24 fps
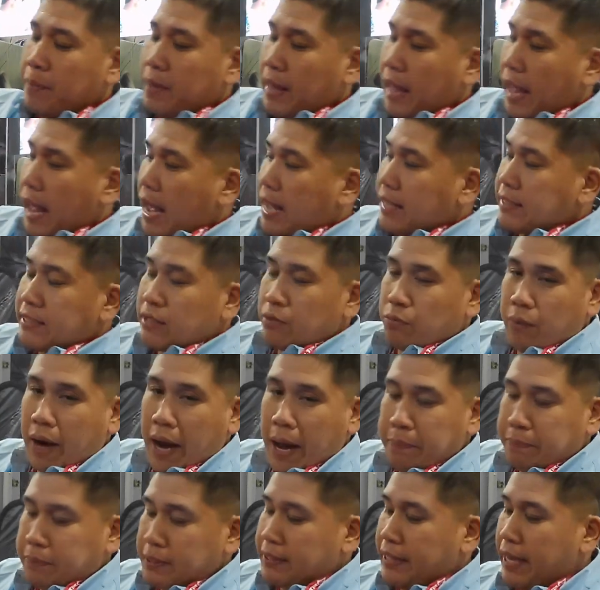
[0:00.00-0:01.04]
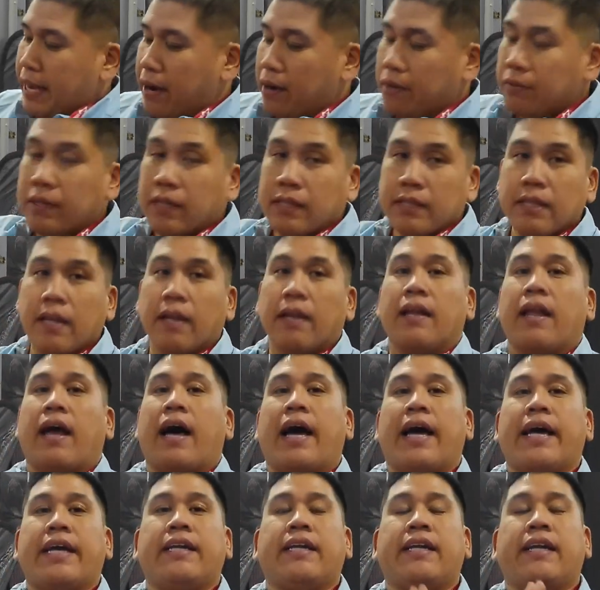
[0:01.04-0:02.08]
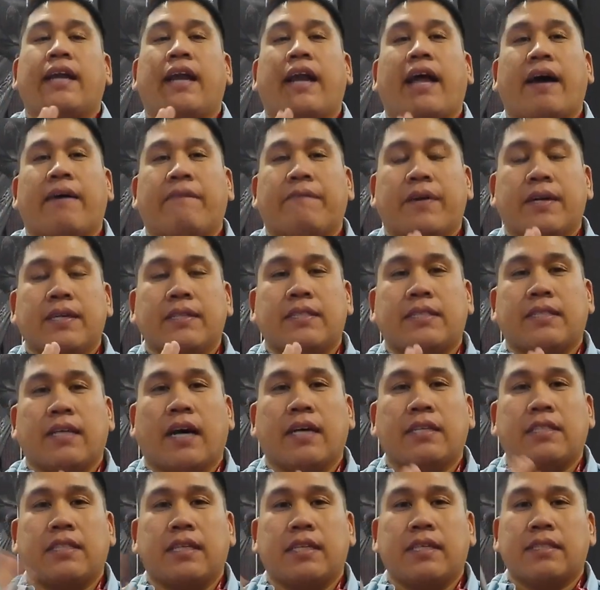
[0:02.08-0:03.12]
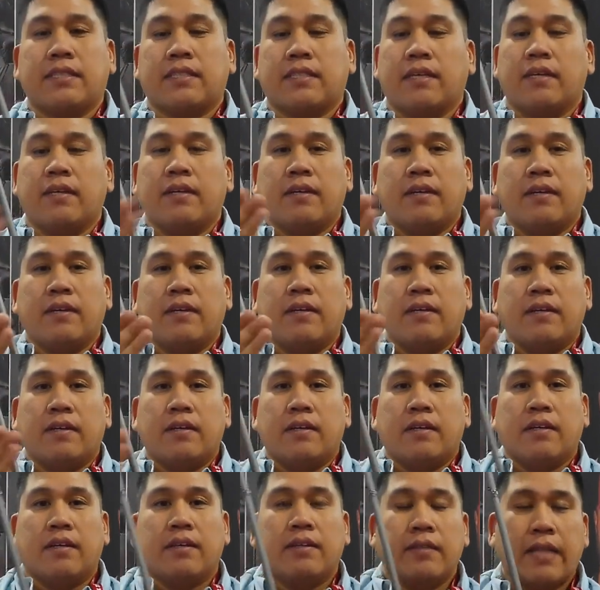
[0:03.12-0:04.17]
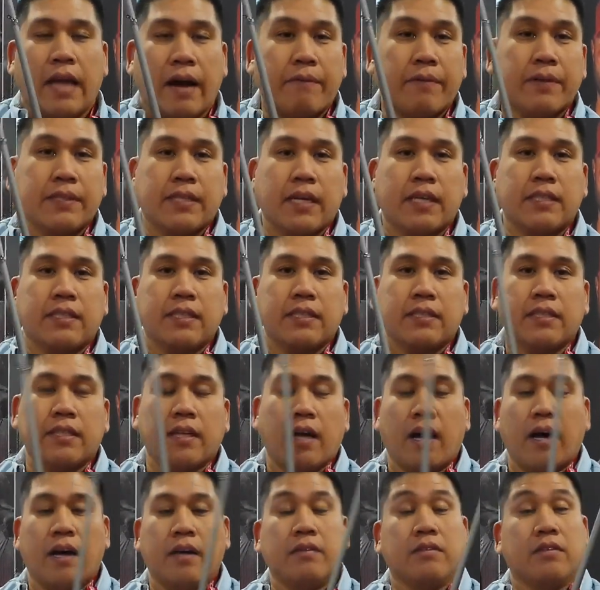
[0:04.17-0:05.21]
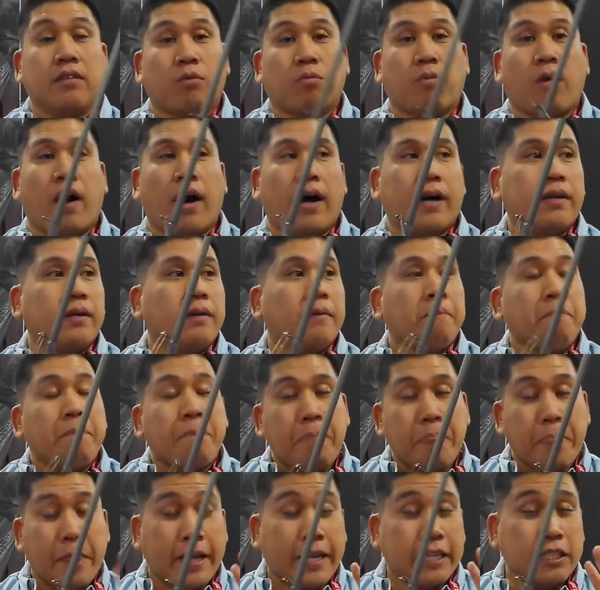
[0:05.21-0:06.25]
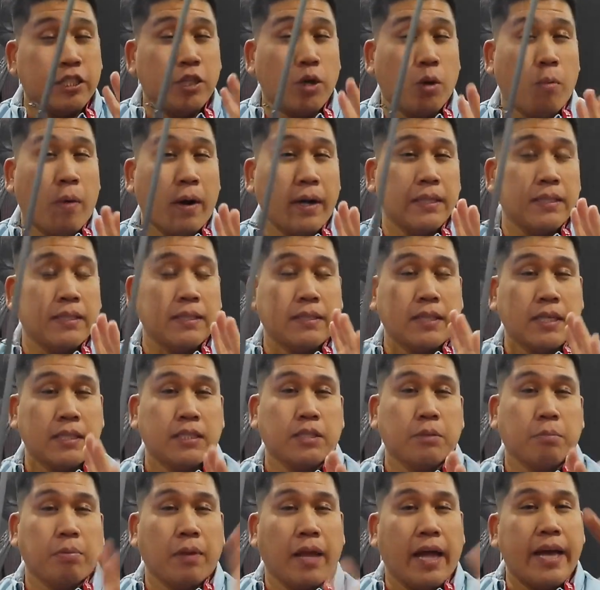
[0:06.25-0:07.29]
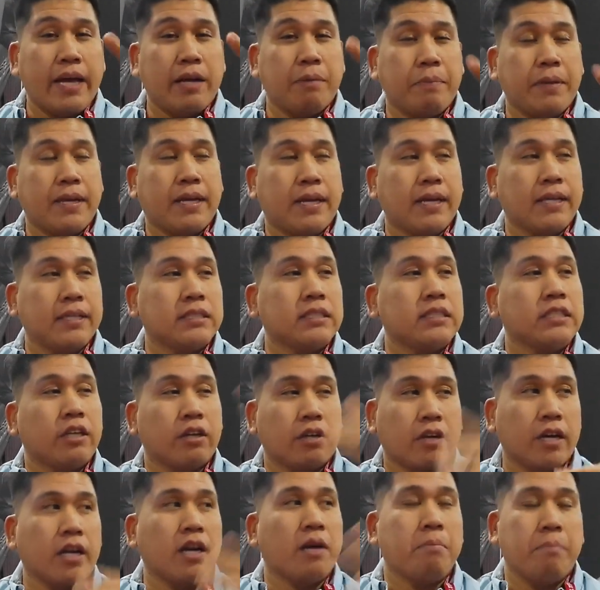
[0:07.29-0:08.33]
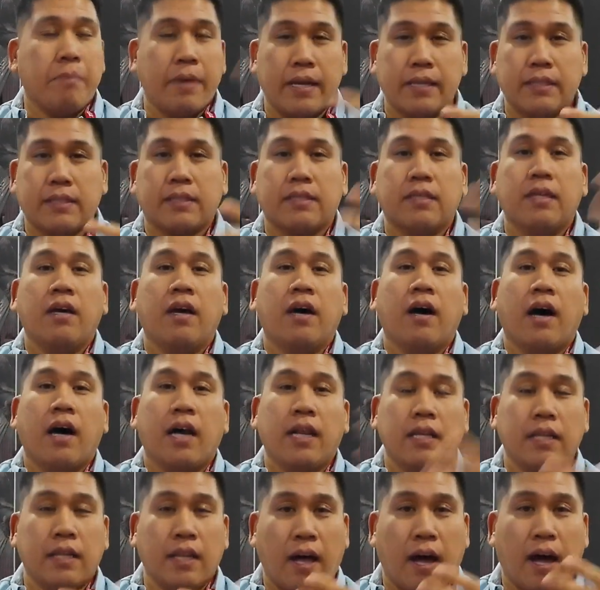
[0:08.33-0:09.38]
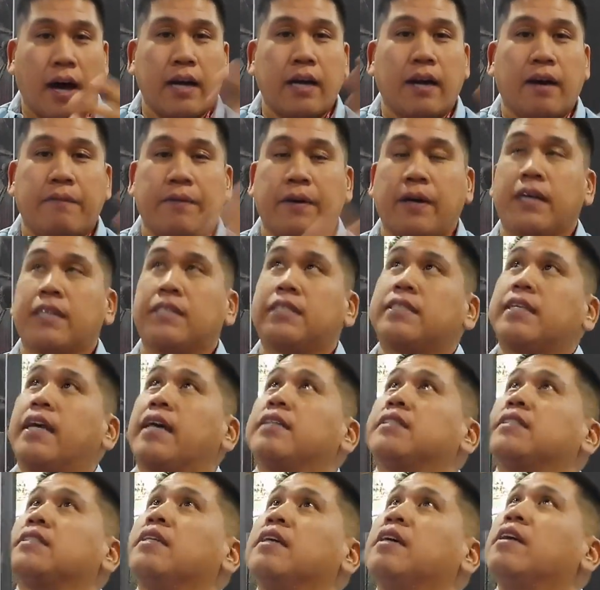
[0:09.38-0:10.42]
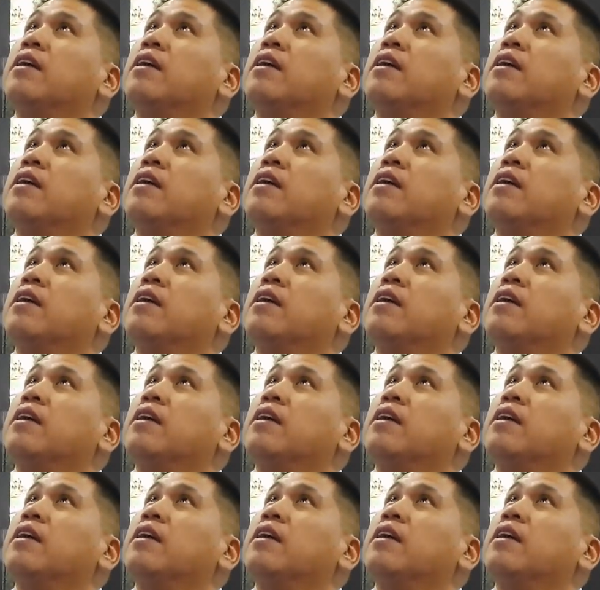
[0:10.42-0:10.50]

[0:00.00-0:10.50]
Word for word: As it wraps down, the line never touches, never touches up the rod, because you don't want it to touch the blank, because you're going to miss a lot of hook sets.